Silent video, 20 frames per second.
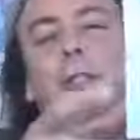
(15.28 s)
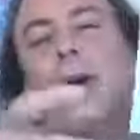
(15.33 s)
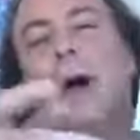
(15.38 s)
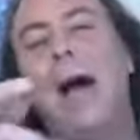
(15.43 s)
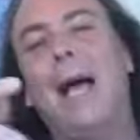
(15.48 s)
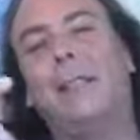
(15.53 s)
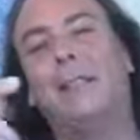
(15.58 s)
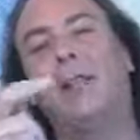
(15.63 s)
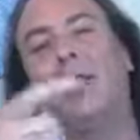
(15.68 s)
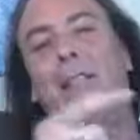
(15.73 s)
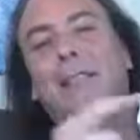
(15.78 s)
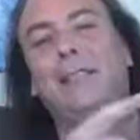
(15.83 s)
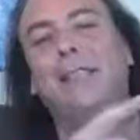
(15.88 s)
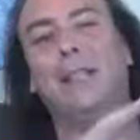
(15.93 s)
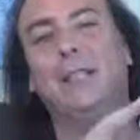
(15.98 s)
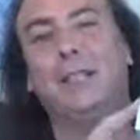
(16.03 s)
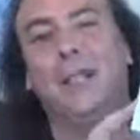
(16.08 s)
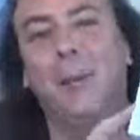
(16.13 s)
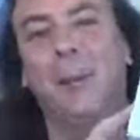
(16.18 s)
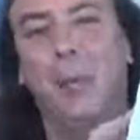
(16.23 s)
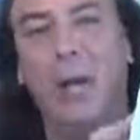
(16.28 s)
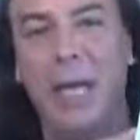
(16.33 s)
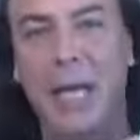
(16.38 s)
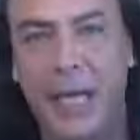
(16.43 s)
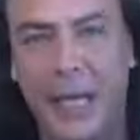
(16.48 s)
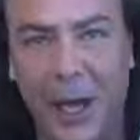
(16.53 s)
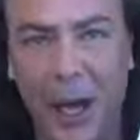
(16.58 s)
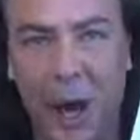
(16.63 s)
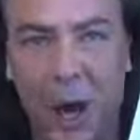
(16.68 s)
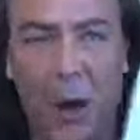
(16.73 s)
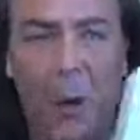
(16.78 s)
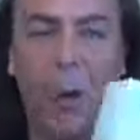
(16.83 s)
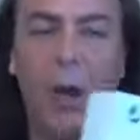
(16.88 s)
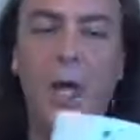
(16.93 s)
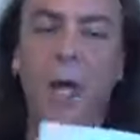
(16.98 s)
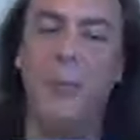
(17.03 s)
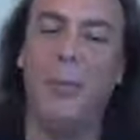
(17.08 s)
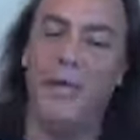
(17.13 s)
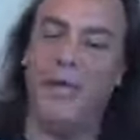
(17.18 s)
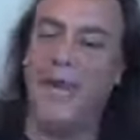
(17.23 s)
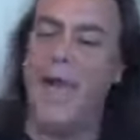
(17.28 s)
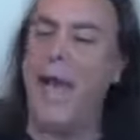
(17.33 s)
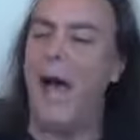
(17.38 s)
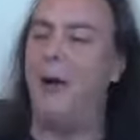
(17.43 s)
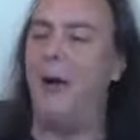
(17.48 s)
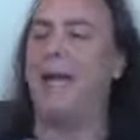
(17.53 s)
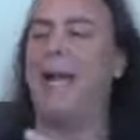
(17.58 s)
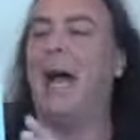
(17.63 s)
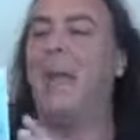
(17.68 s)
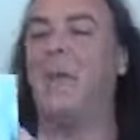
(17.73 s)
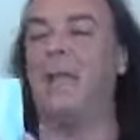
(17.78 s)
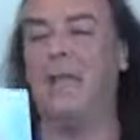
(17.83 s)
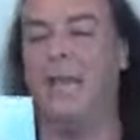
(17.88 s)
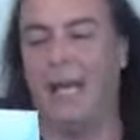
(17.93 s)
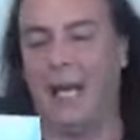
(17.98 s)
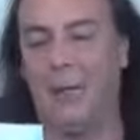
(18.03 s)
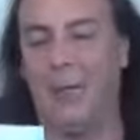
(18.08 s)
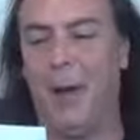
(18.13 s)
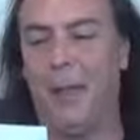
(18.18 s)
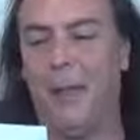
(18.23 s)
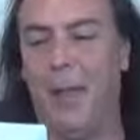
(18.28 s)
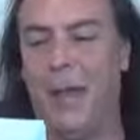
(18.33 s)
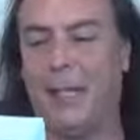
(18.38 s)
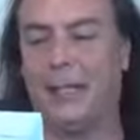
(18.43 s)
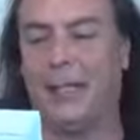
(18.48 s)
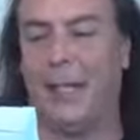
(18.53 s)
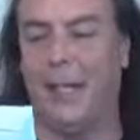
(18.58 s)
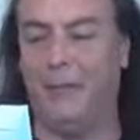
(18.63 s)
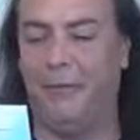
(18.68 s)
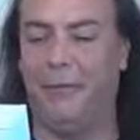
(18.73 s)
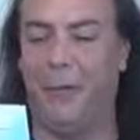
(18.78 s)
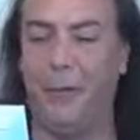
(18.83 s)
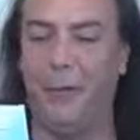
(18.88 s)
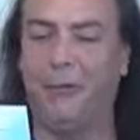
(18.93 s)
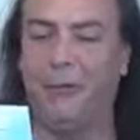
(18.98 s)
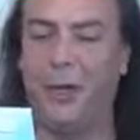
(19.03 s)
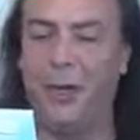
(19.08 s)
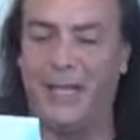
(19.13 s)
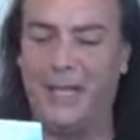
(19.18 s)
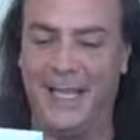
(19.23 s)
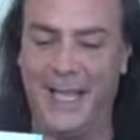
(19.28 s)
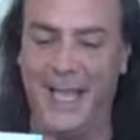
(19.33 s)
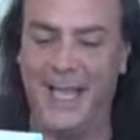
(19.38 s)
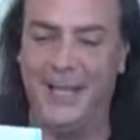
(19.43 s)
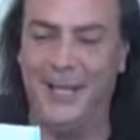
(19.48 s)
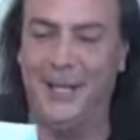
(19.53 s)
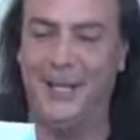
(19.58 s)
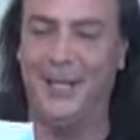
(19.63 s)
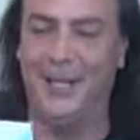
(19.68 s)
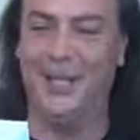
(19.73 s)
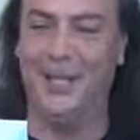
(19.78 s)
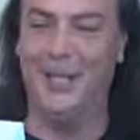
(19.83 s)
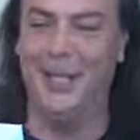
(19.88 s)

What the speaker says: So actually it's just a Pico, but now it got me thinking about Mexican food for dinner.